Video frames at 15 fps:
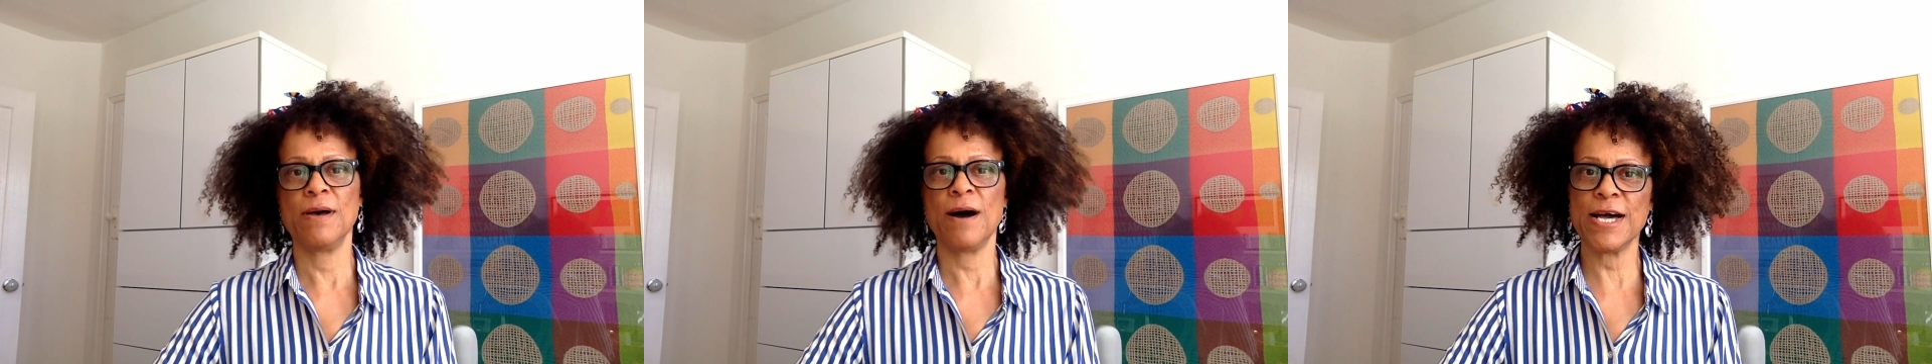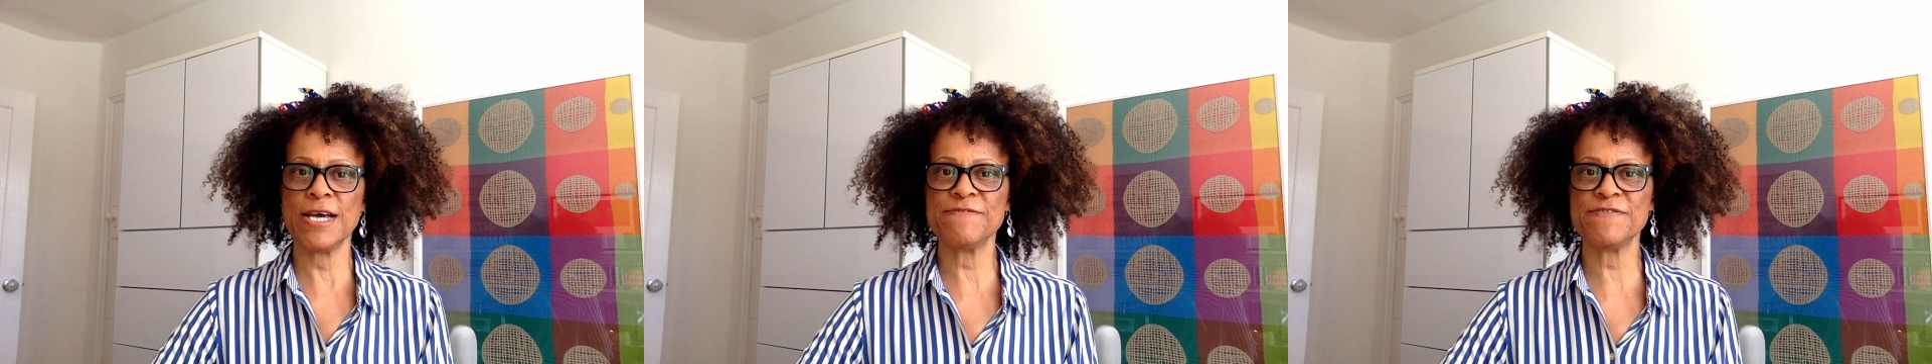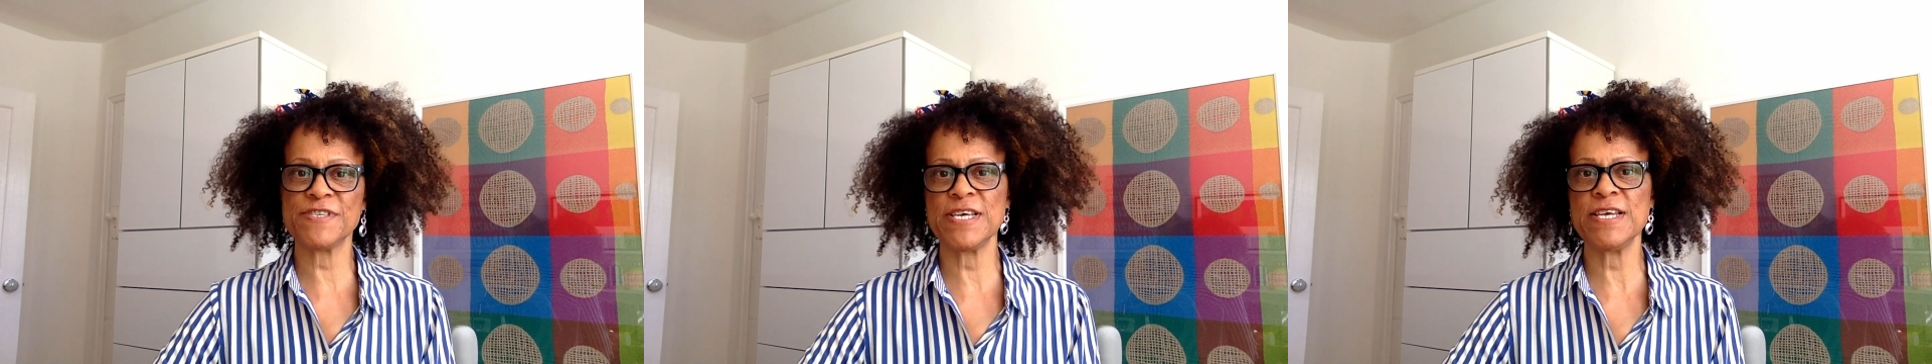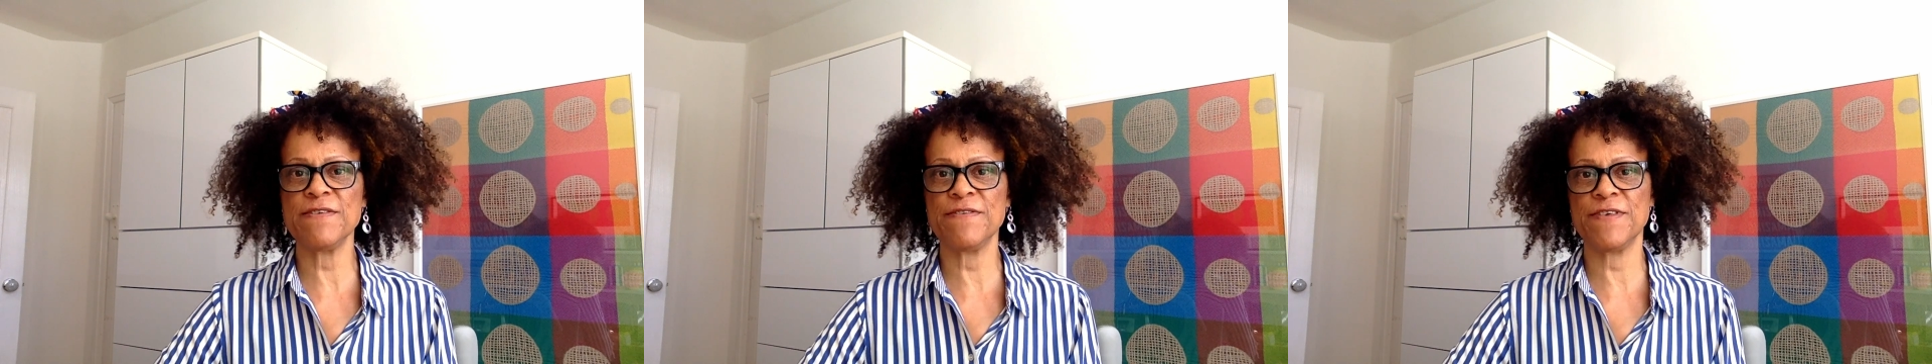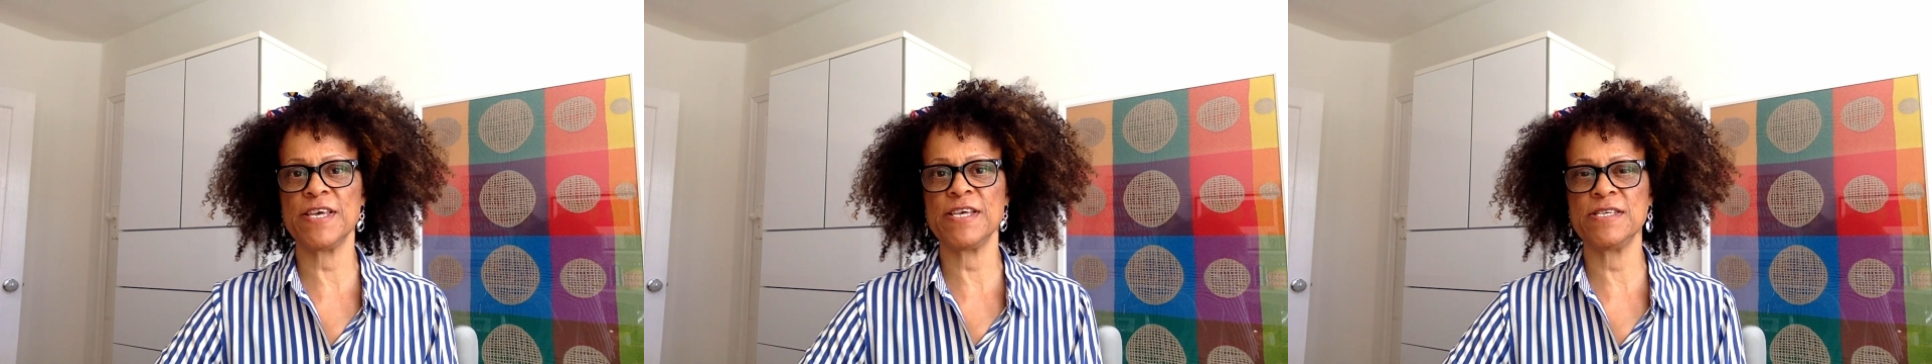I have seen
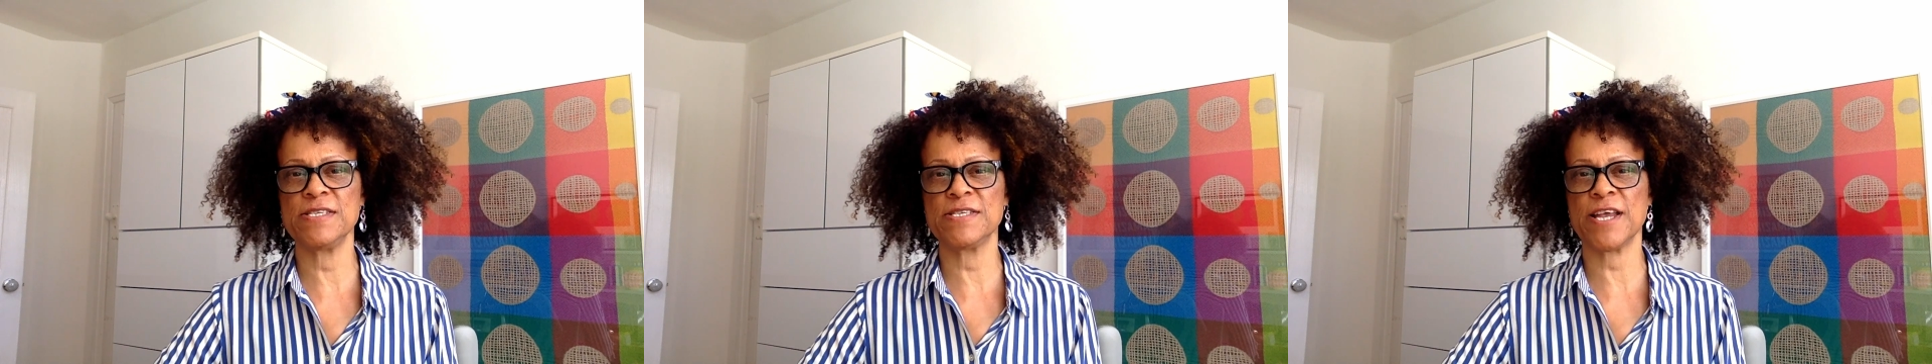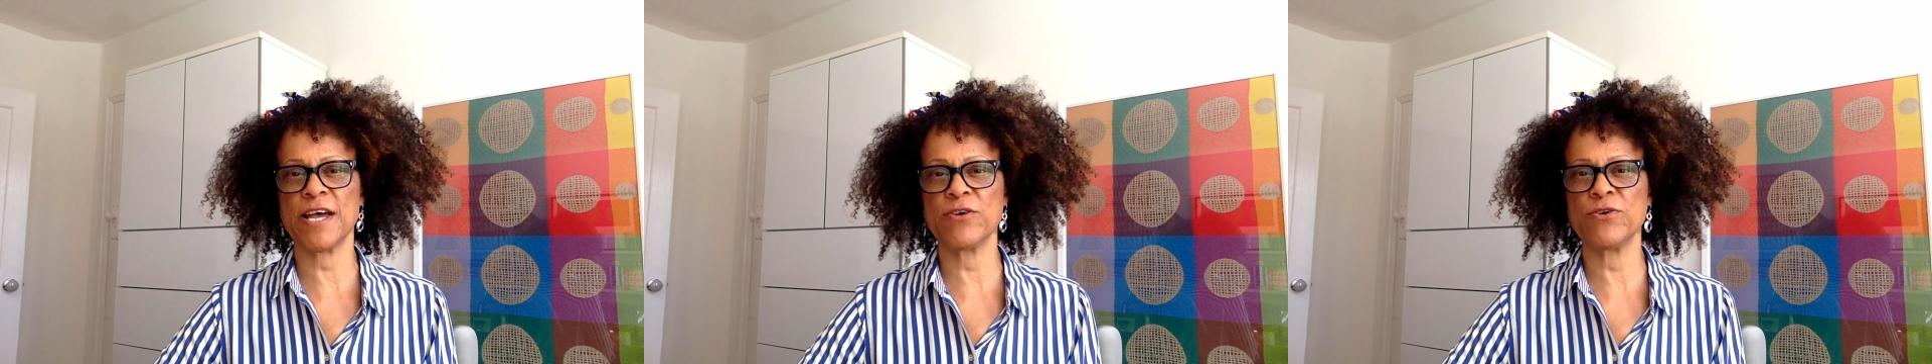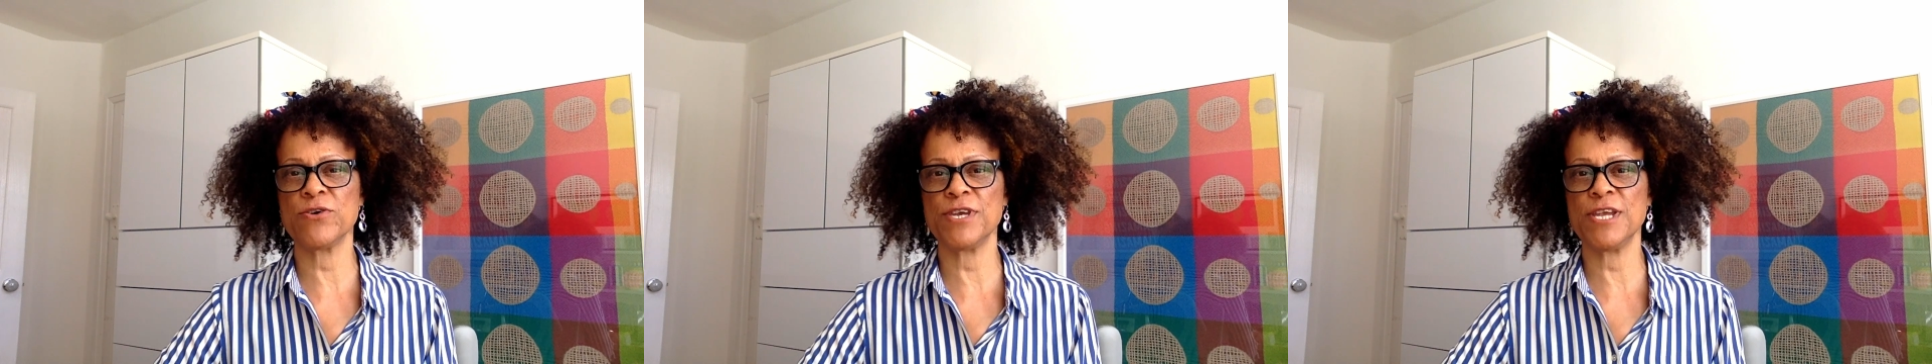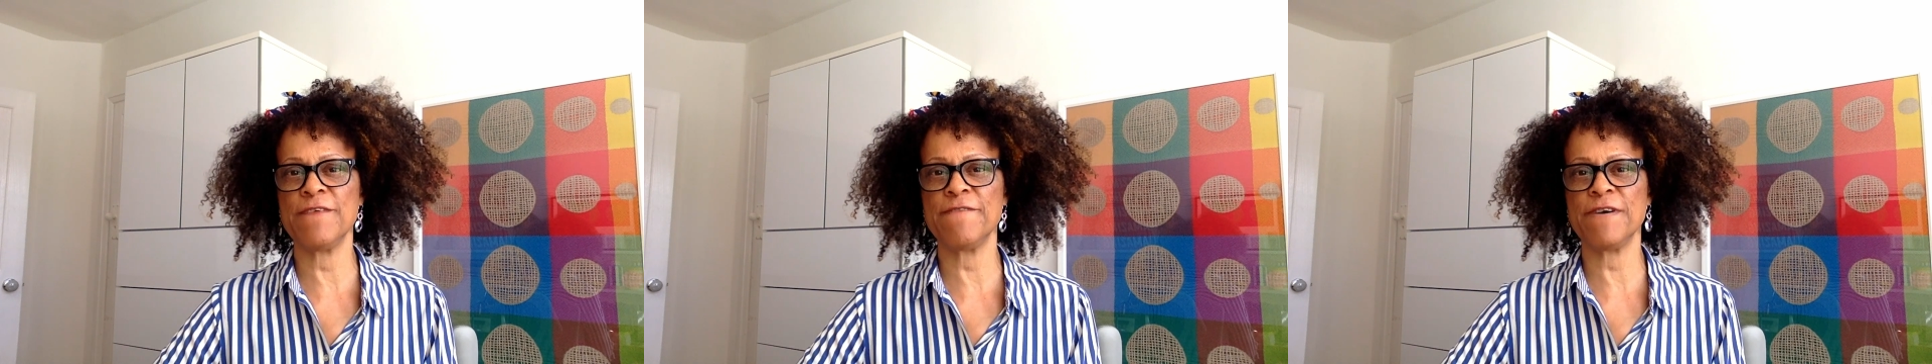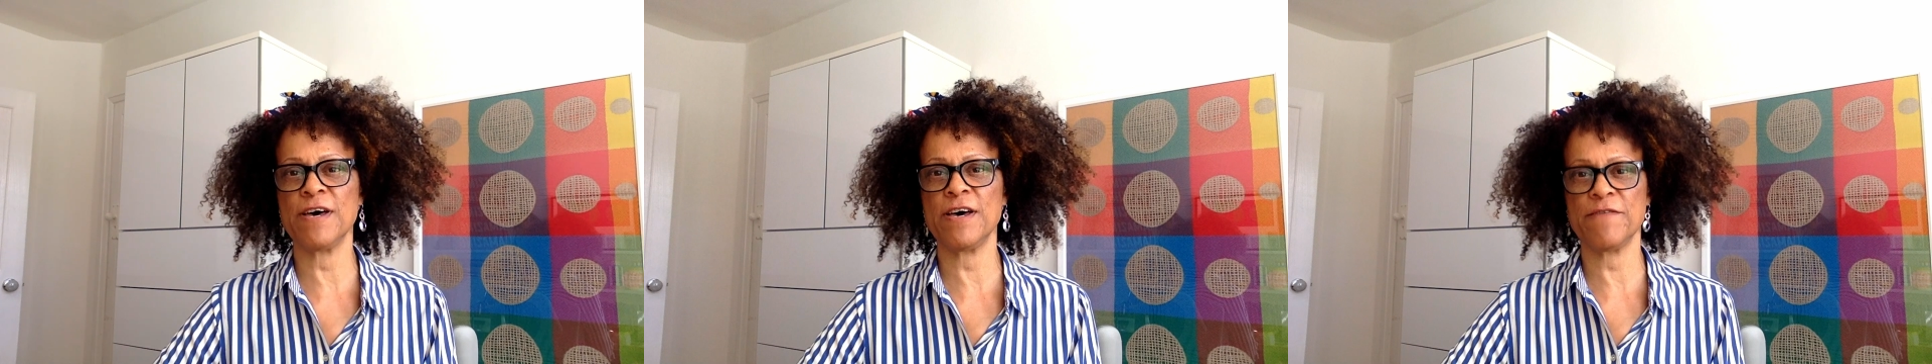things that I could
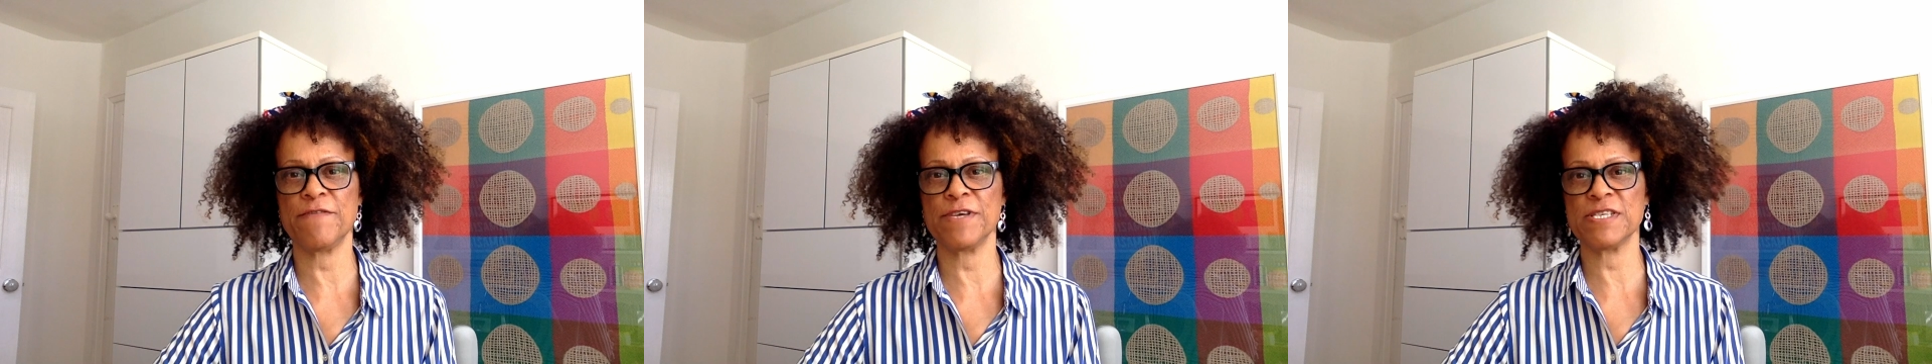never have